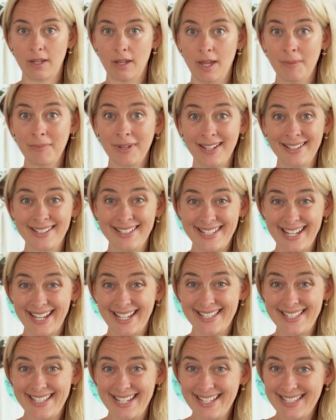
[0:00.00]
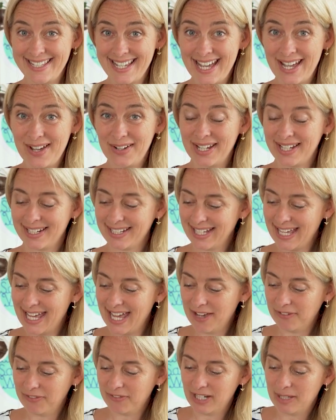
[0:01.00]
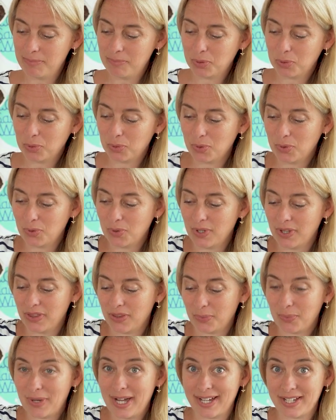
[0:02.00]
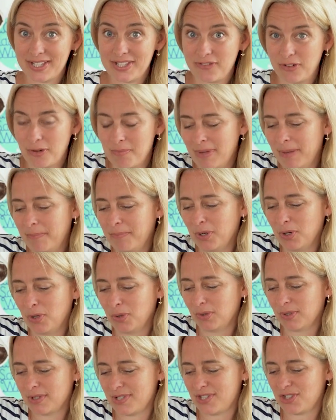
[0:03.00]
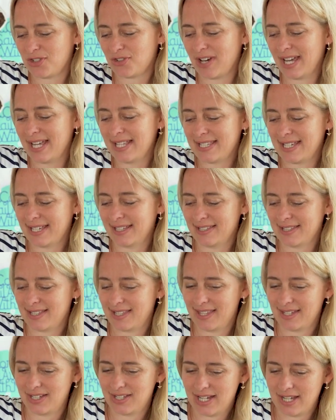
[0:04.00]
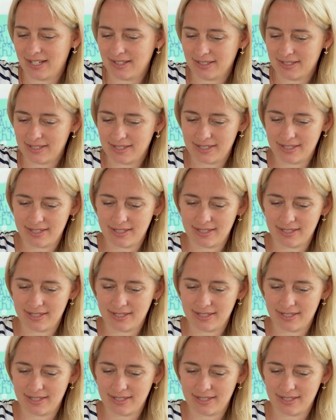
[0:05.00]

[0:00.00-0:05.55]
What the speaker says: I'm going to take a tea towel and carefully pour the wax from my bowl straight into the shells.